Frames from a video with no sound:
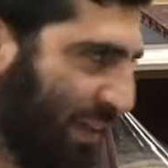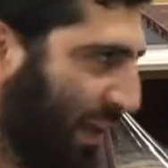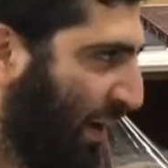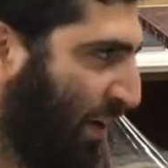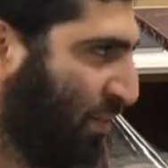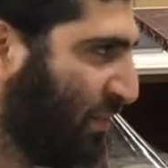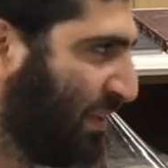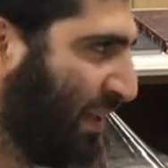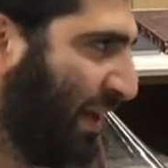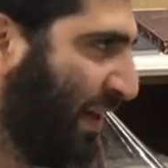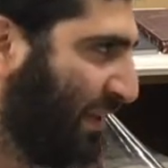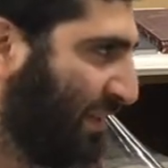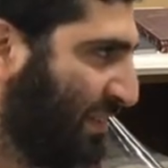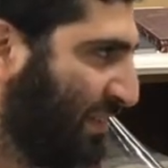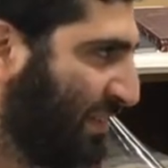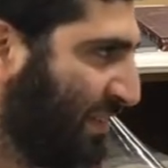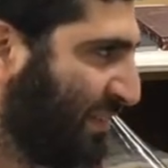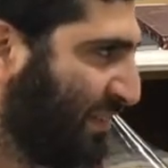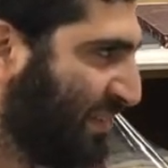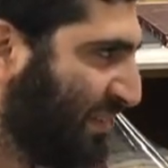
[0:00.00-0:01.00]
count that
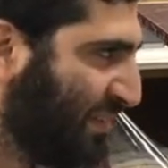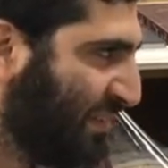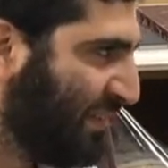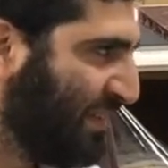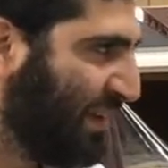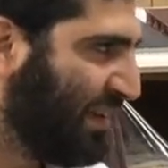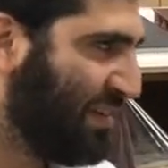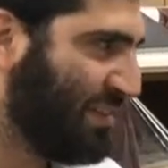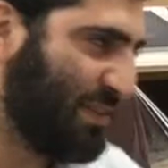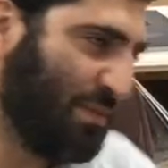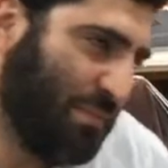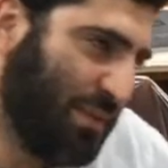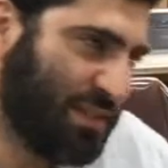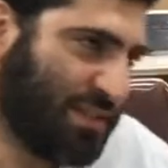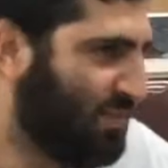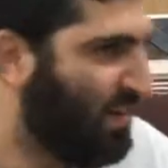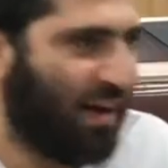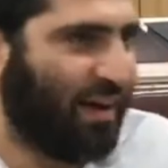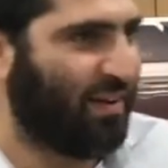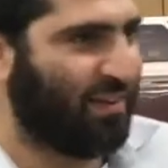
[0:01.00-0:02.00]
as a
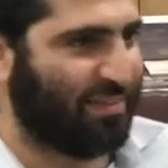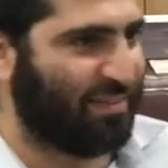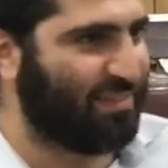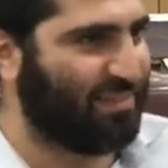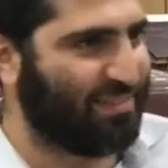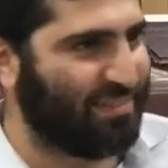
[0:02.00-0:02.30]
mitzvah.